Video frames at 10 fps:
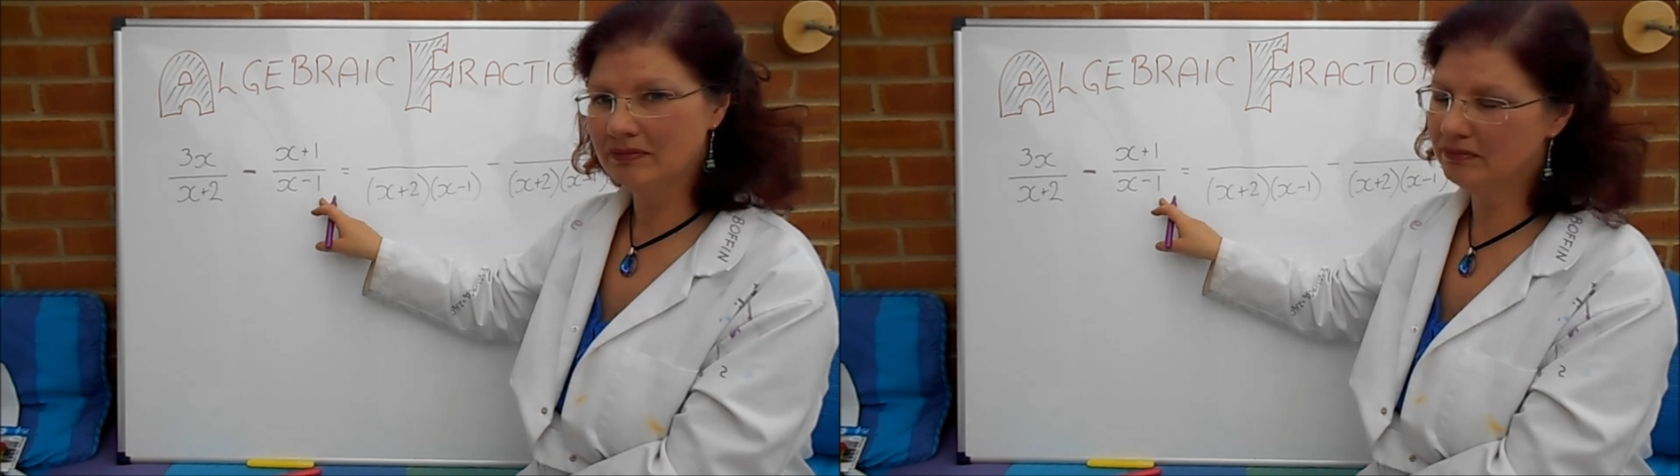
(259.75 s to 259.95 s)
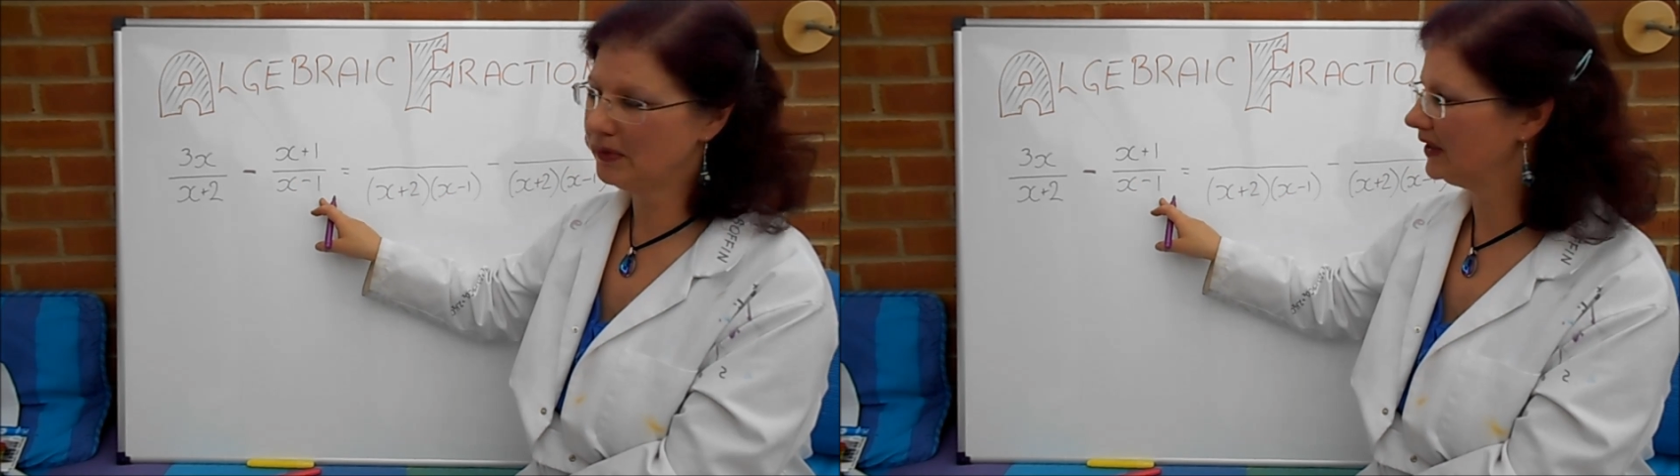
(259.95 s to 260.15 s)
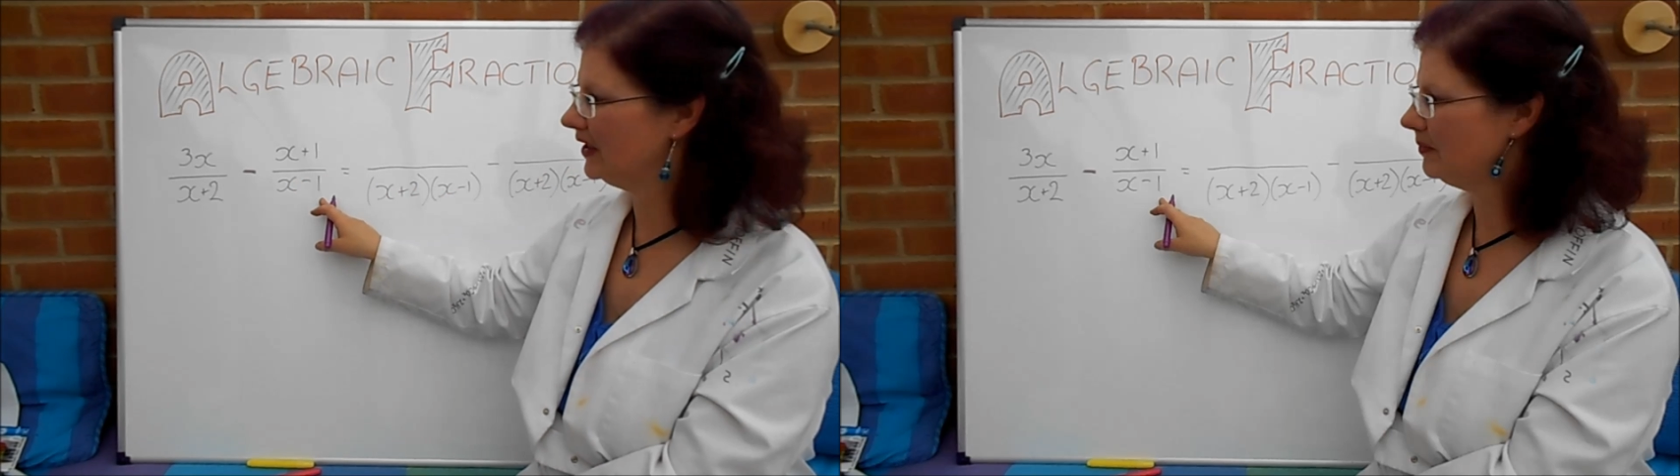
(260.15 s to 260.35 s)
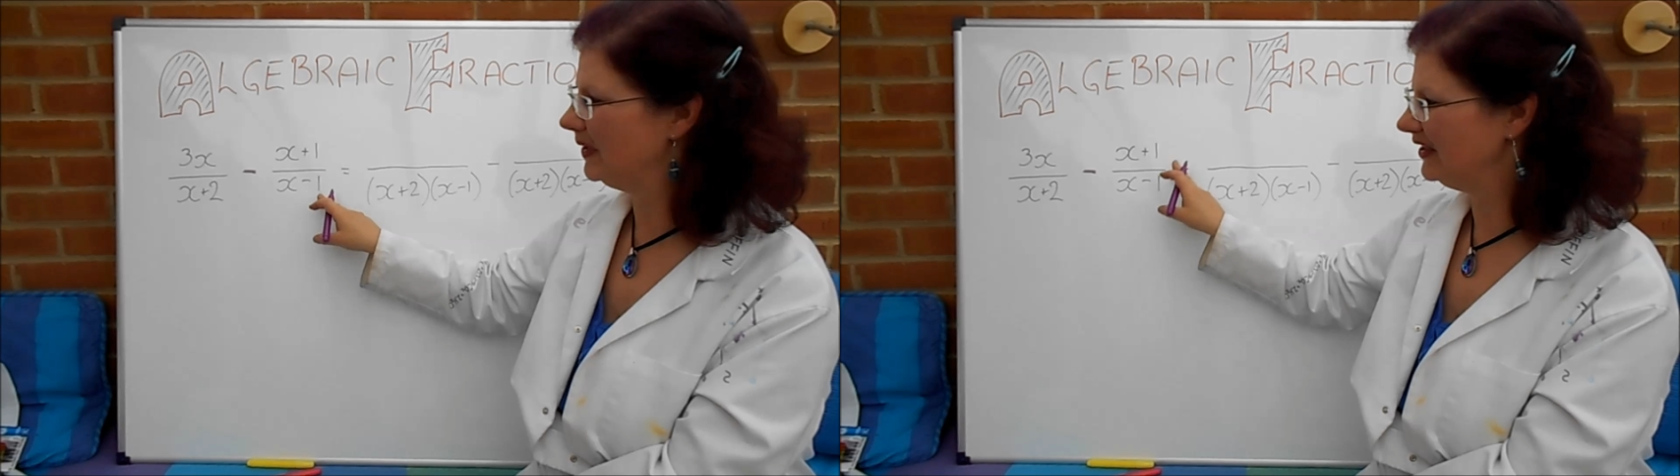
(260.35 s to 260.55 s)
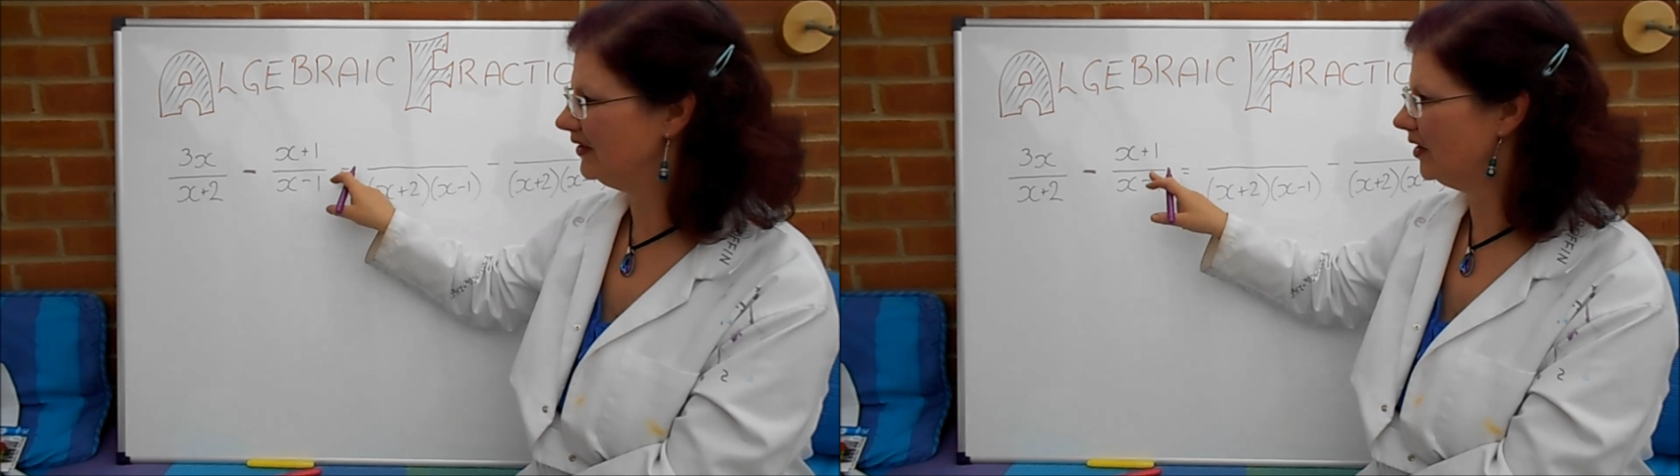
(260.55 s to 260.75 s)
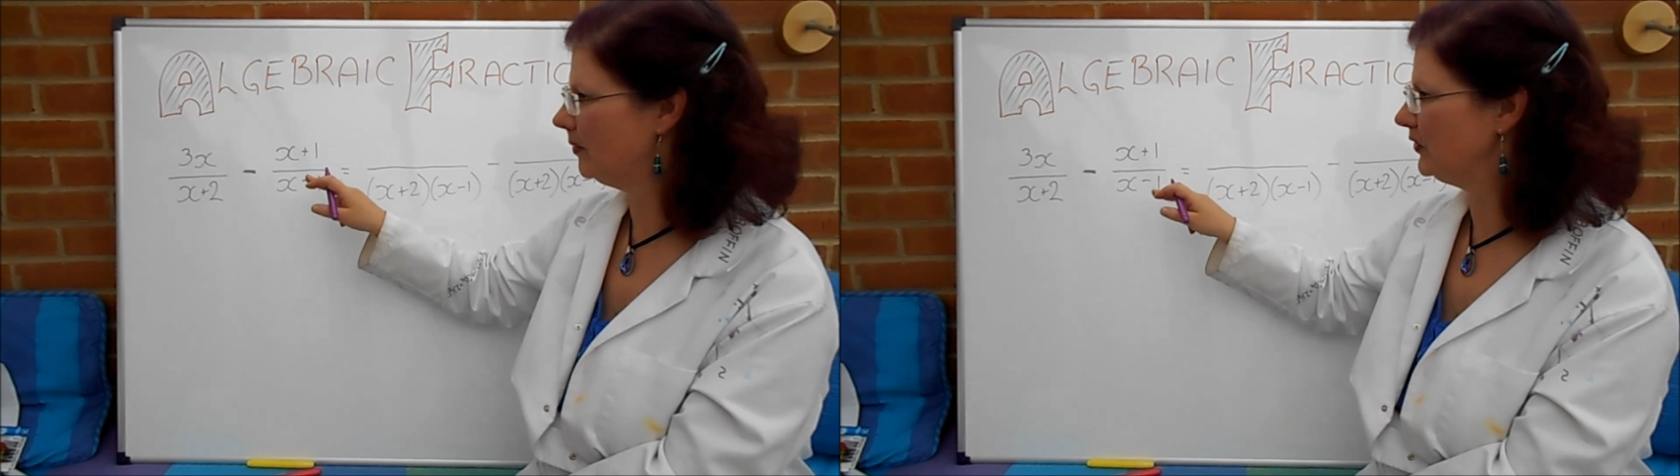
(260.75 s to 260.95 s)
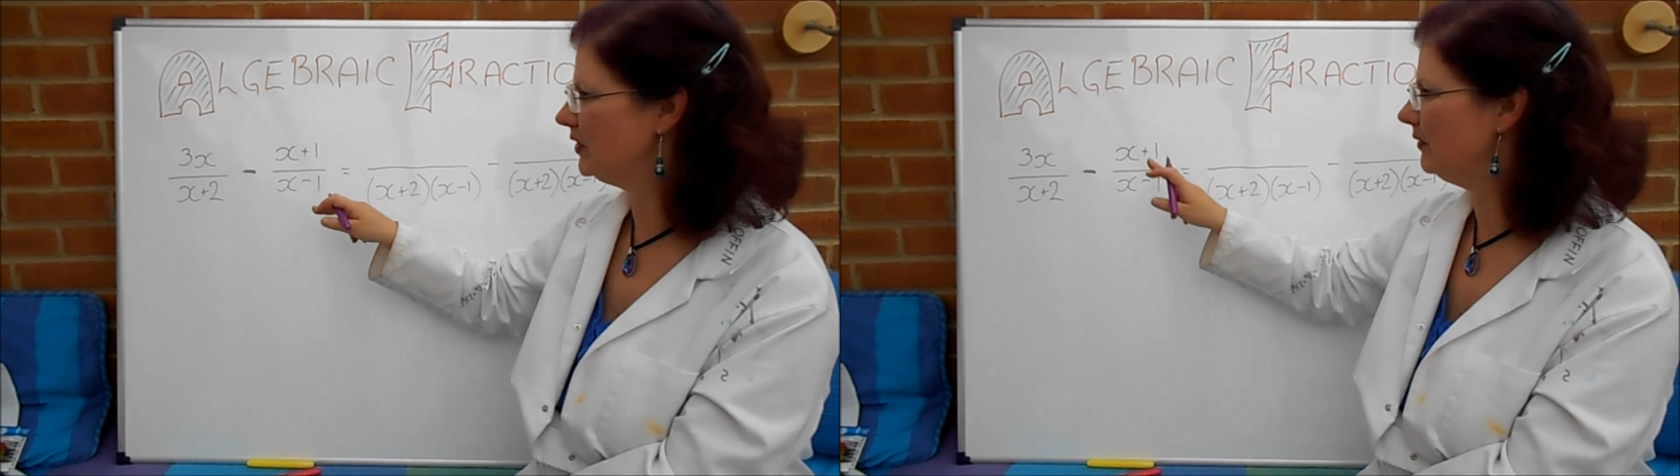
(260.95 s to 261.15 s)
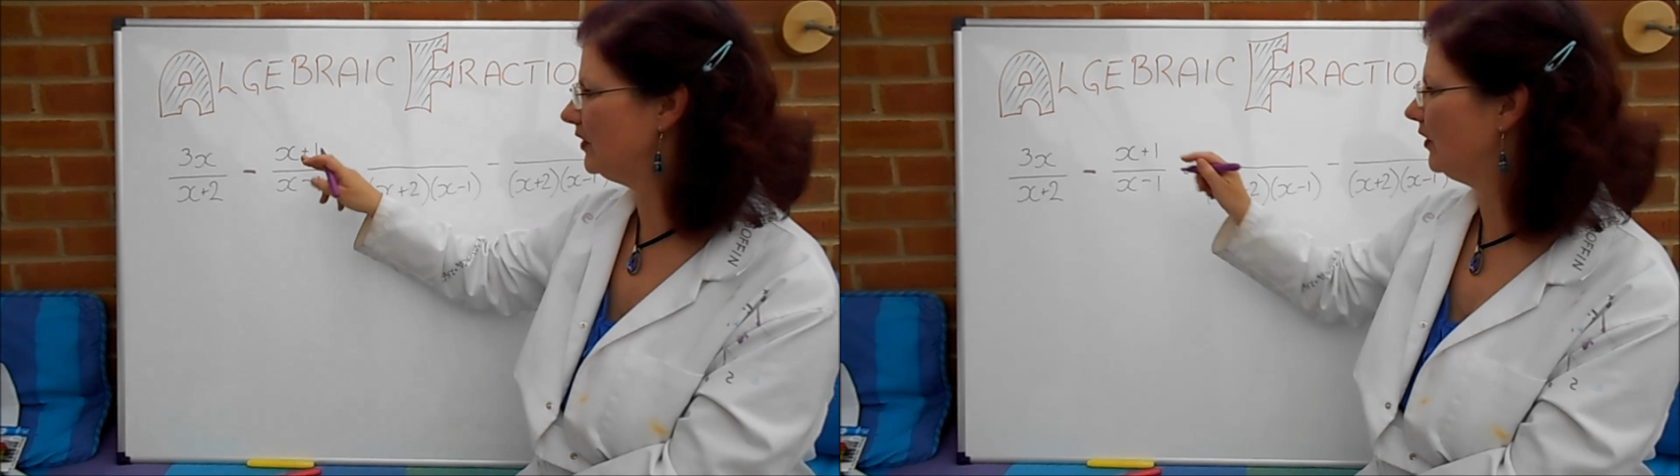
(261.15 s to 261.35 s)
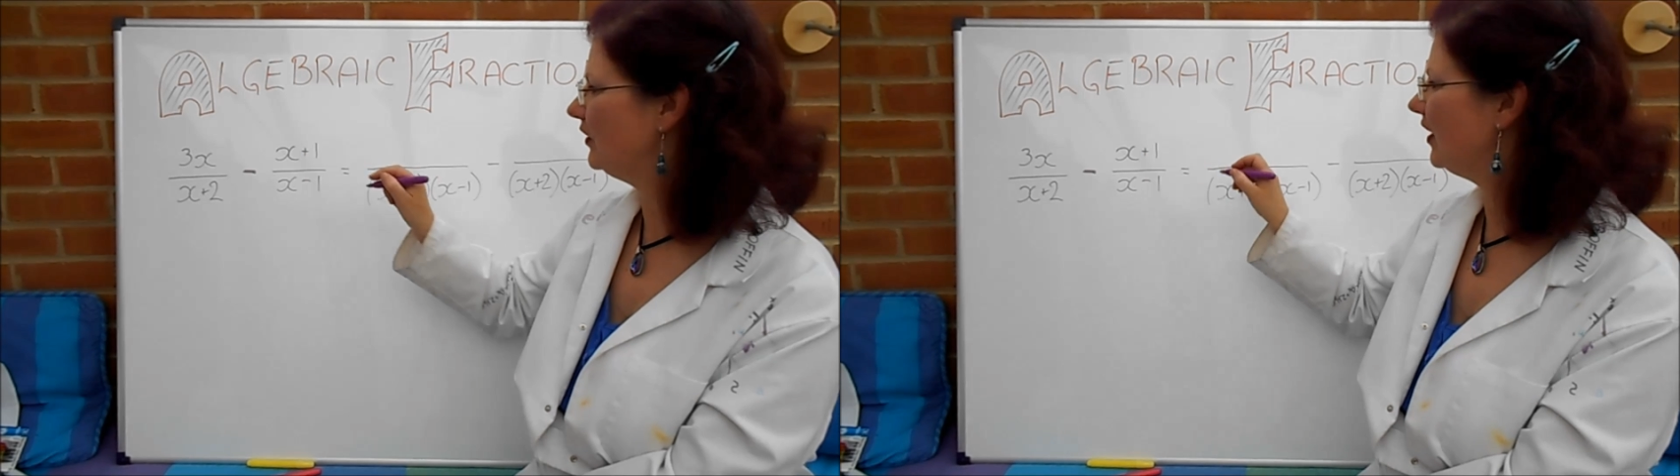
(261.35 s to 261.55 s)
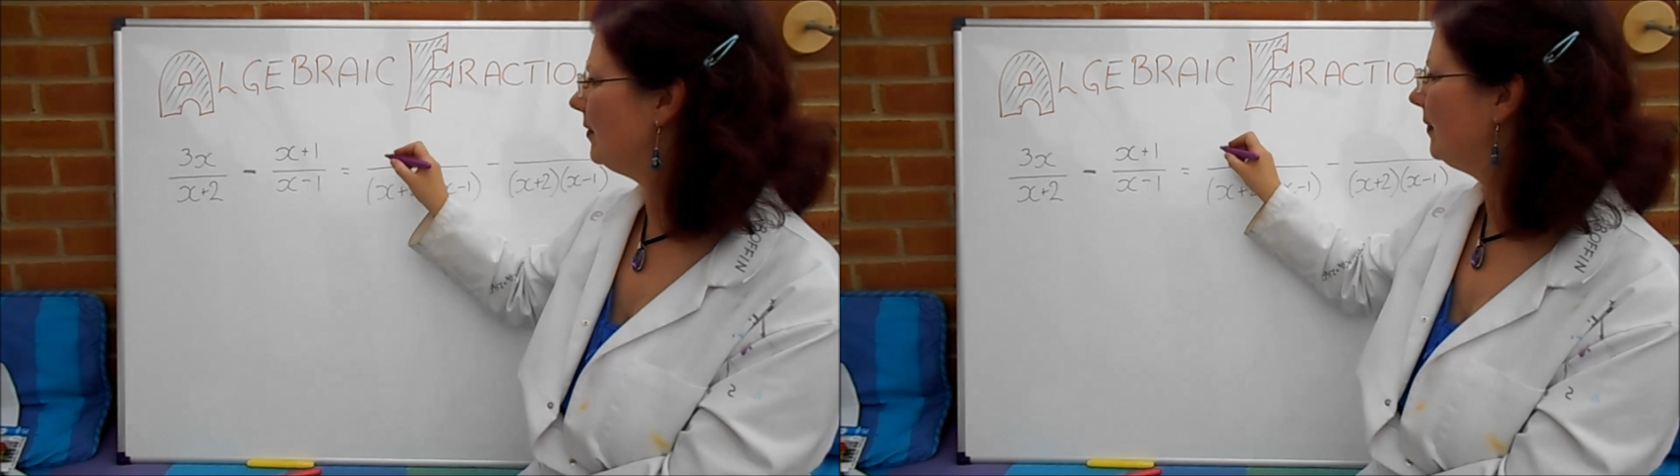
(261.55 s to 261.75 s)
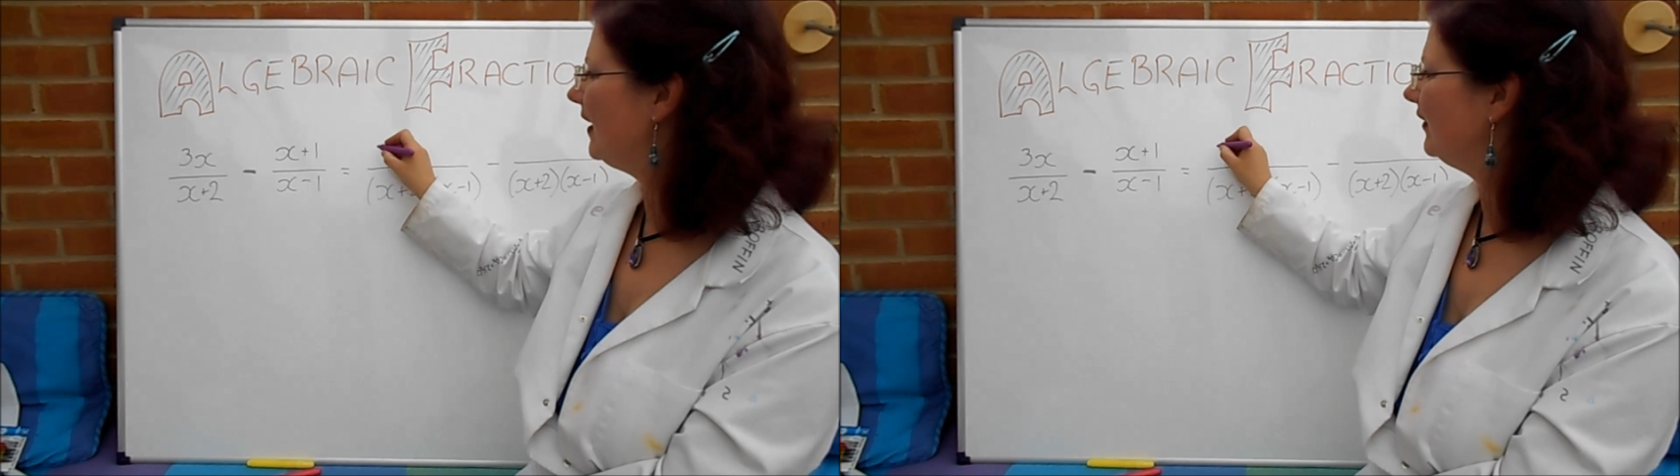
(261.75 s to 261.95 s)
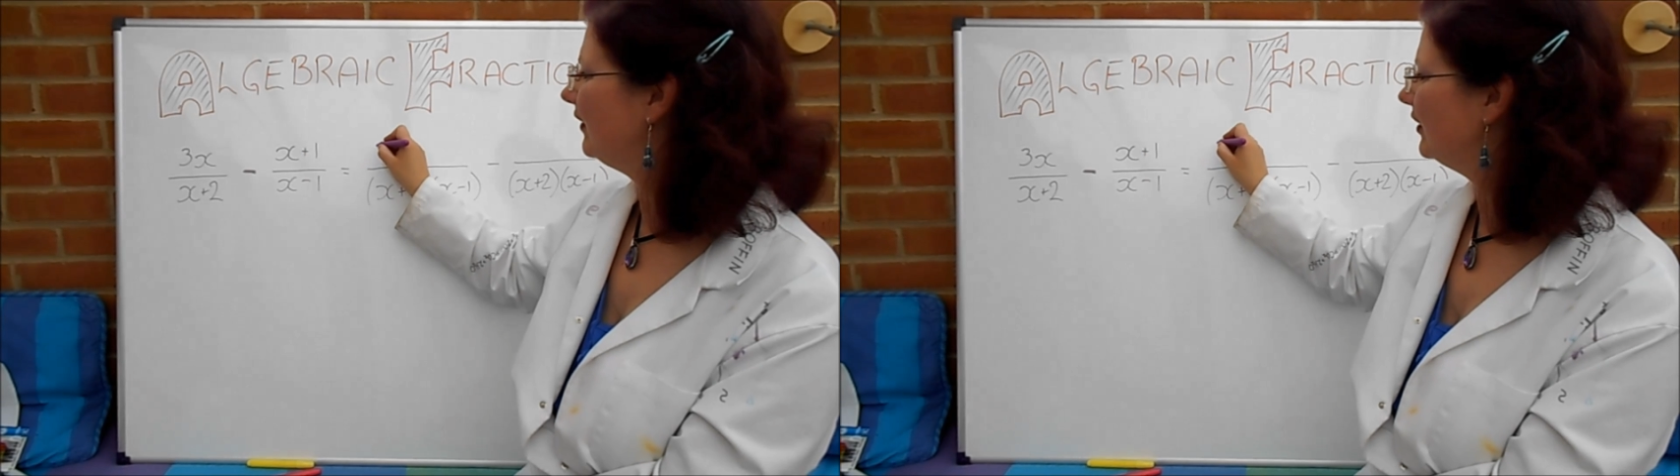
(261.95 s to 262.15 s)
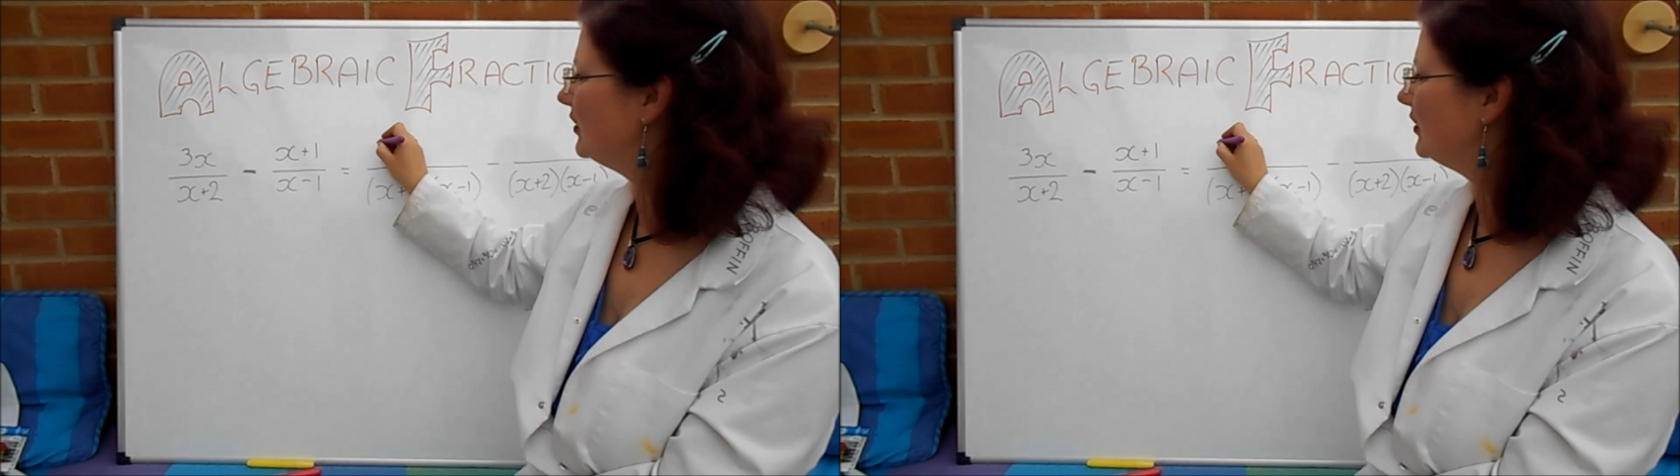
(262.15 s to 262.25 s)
bracket bit at the bottom, so the same applies to the